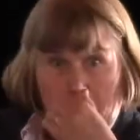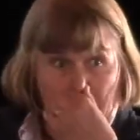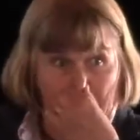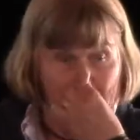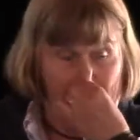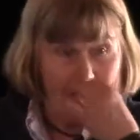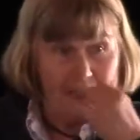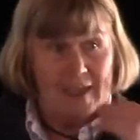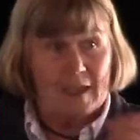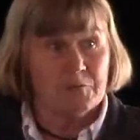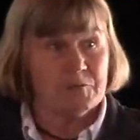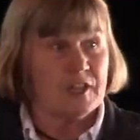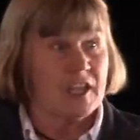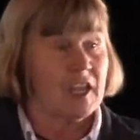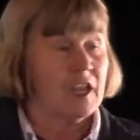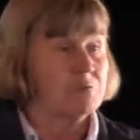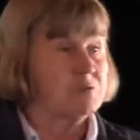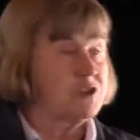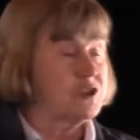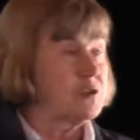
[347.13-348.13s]
I came to
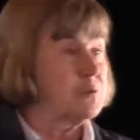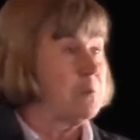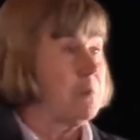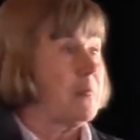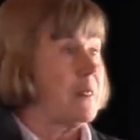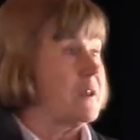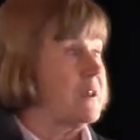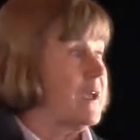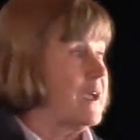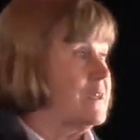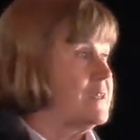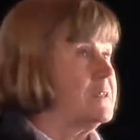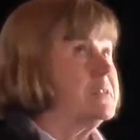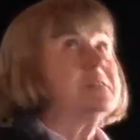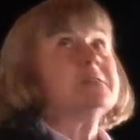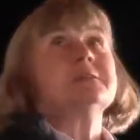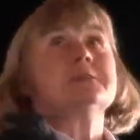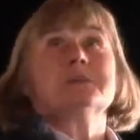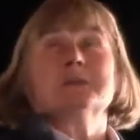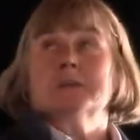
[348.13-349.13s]
Hampshire in
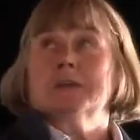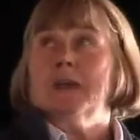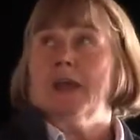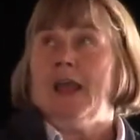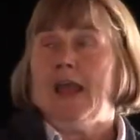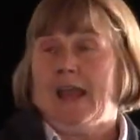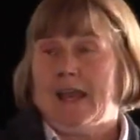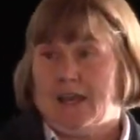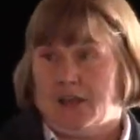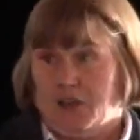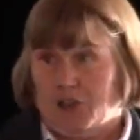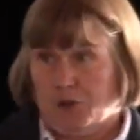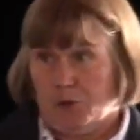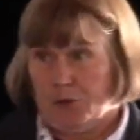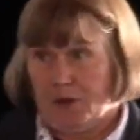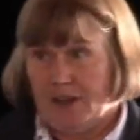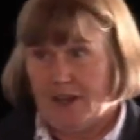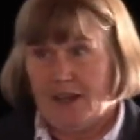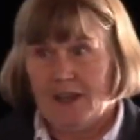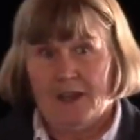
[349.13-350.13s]

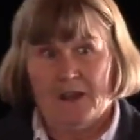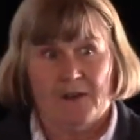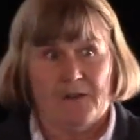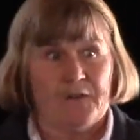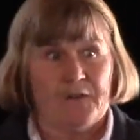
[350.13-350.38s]
1983